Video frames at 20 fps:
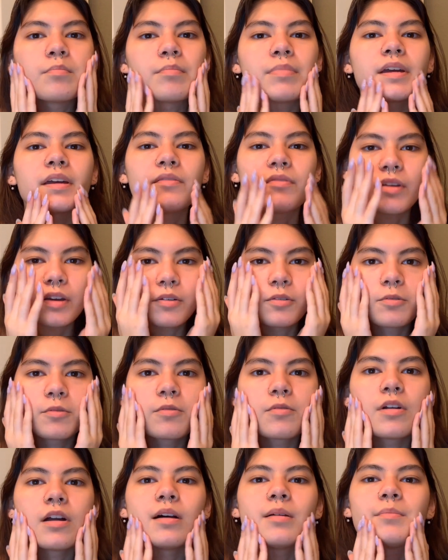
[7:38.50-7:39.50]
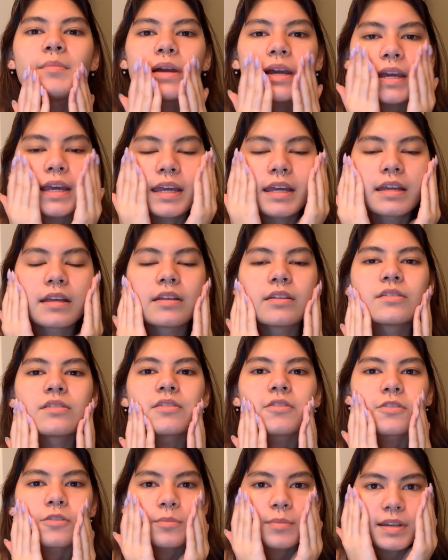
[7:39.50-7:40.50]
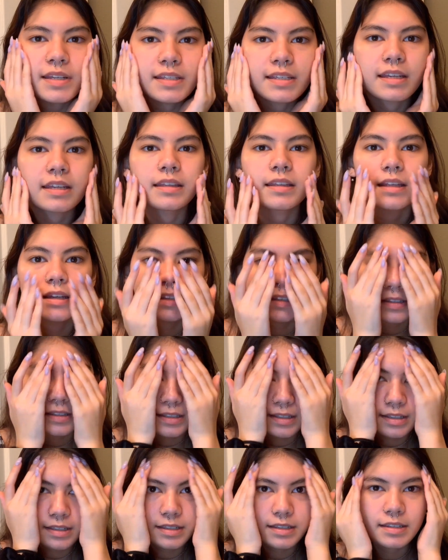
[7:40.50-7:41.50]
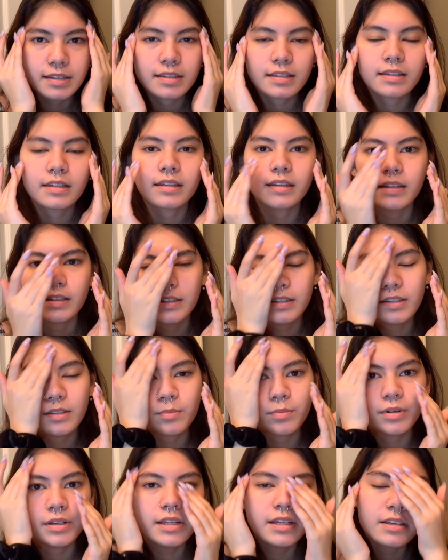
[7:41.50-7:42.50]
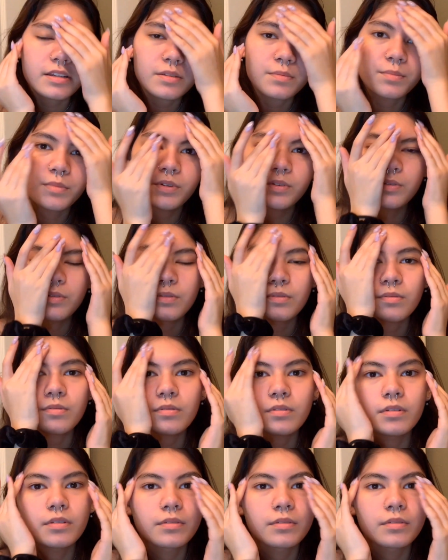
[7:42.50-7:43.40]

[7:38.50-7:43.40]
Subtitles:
But if I rub my hands over my skin like this, it gets pretty smooth.